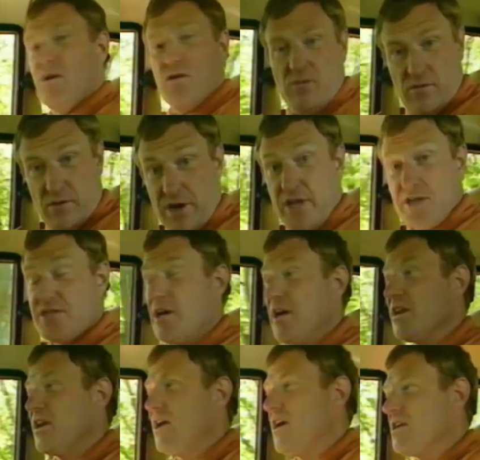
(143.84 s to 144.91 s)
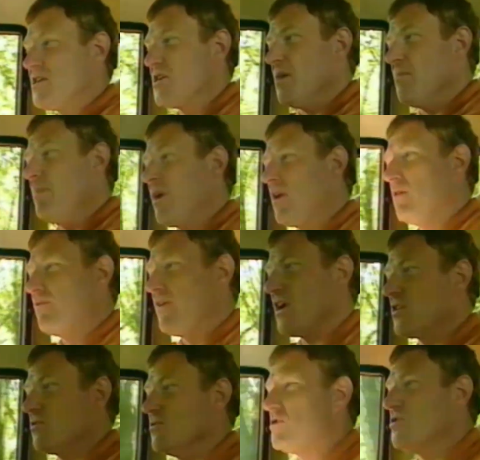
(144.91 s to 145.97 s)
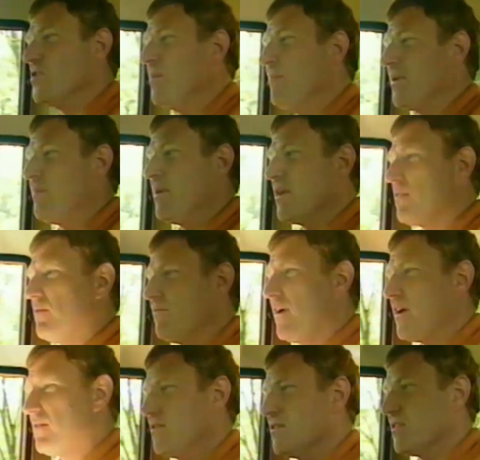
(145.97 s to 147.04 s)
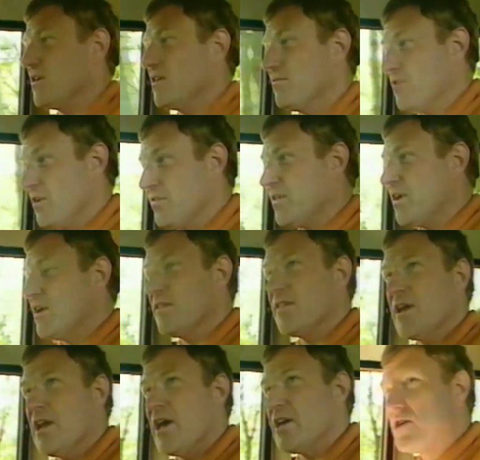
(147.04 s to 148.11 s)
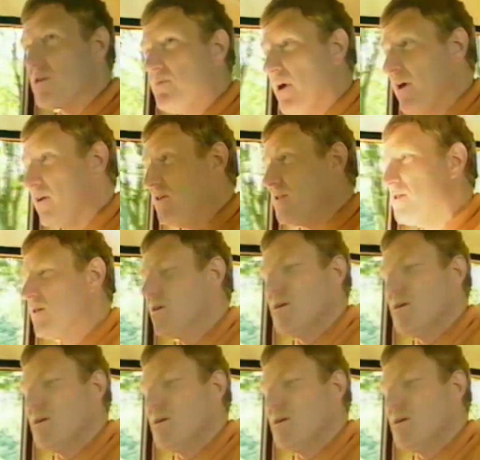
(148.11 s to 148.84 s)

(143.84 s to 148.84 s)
We're only starting to hear some manufacturers trumpet about the fact that they've got that in their latest models.